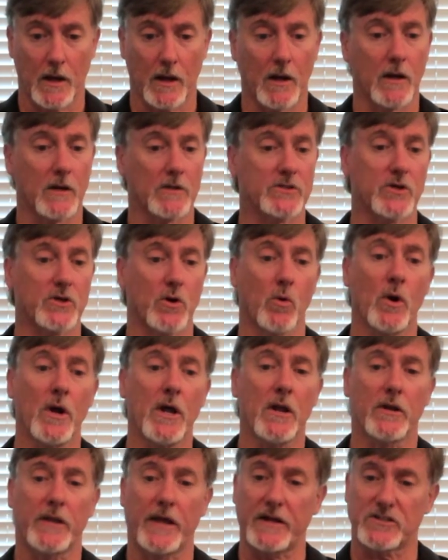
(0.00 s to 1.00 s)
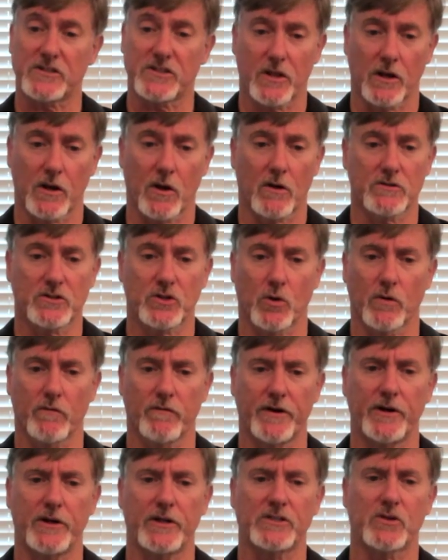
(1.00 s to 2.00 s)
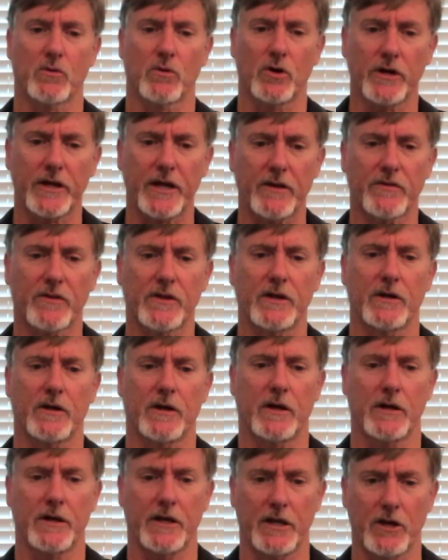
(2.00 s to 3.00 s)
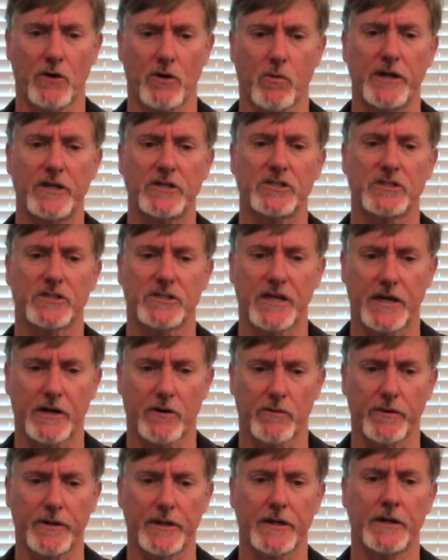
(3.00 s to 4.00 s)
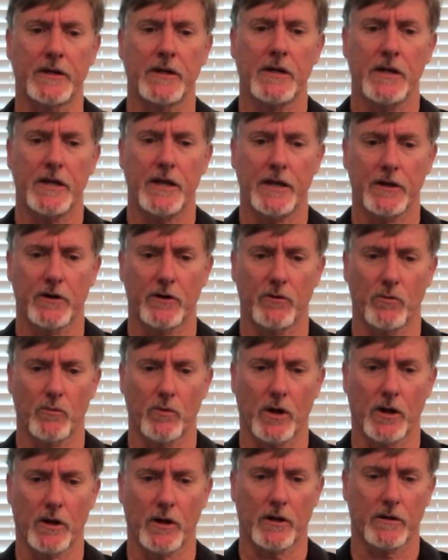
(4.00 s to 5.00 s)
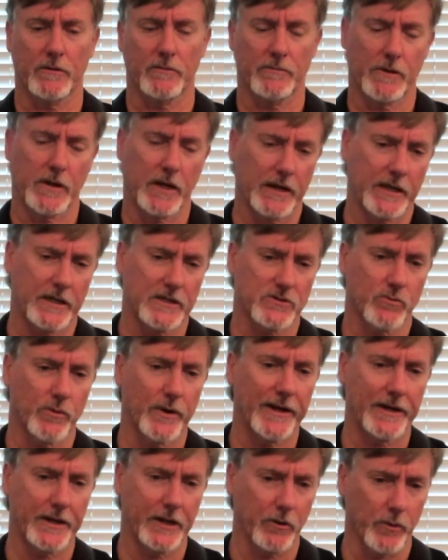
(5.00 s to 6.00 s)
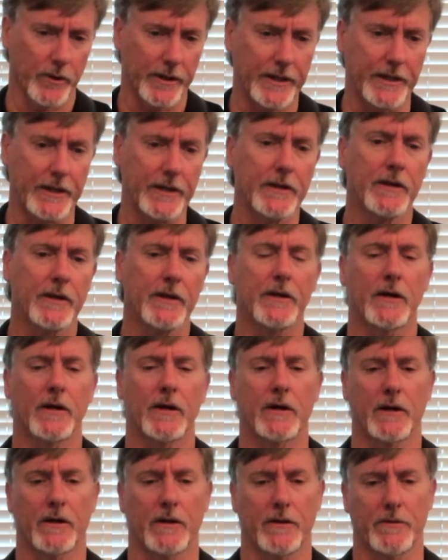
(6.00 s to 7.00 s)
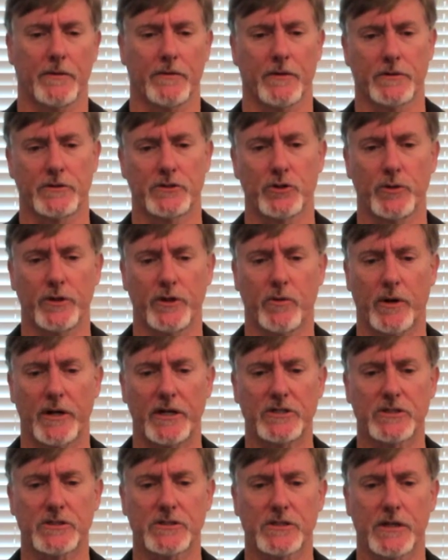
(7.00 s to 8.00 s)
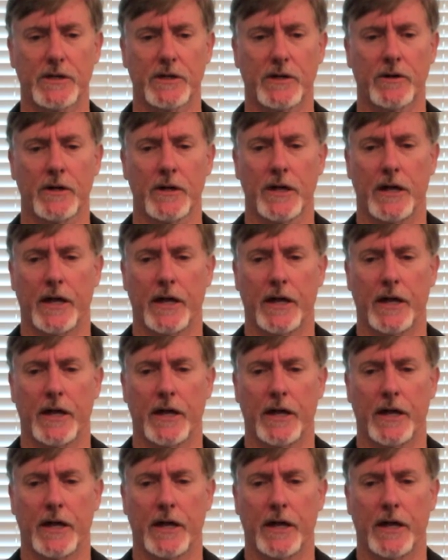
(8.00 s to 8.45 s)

Uh, so that's the law of total variance. So look at the uh, equations that are in, in uh, I guess, red and green, uh, the two equations there.